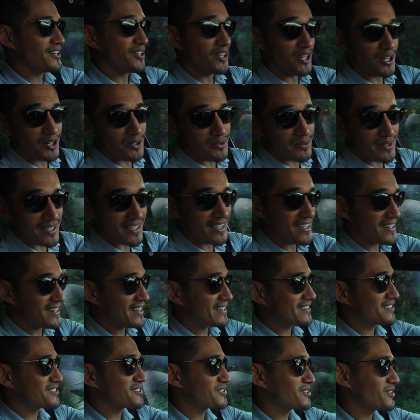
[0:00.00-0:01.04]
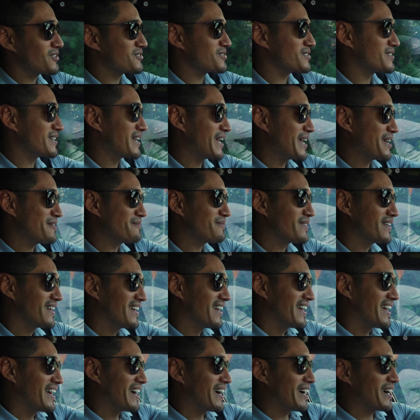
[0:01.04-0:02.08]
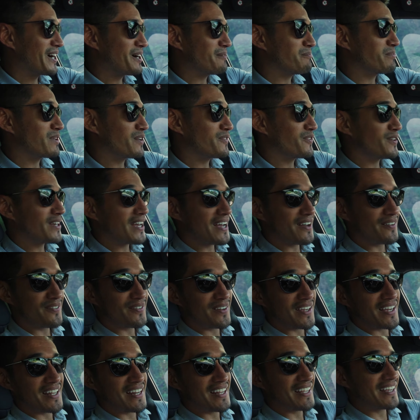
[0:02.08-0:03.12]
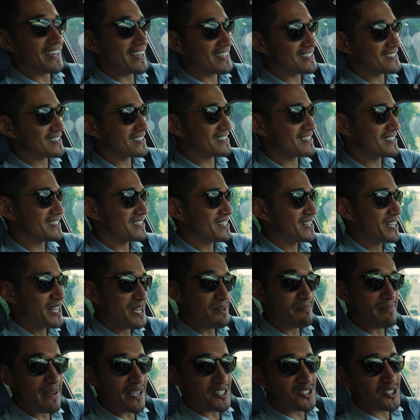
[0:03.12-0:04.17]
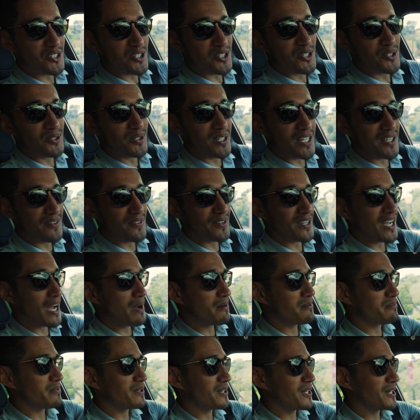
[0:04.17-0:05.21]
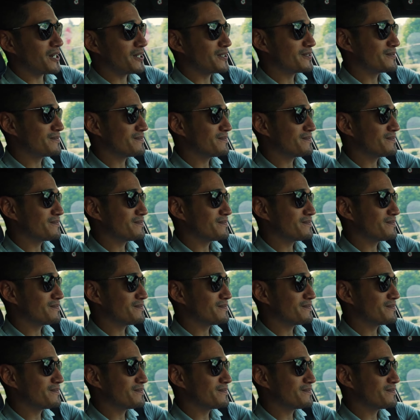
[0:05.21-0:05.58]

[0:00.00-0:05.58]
no, I cannot disclose the name. But if you have any guesses, make sure you leave a comment below.